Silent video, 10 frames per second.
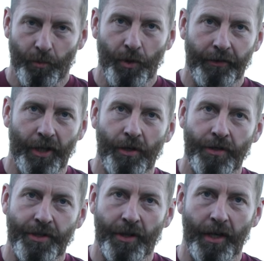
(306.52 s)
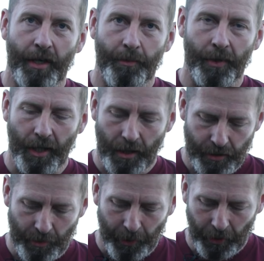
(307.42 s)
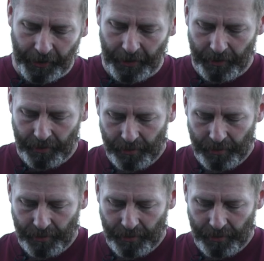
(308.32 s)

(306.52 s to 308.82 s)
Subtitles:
Moving on to the larger pocket.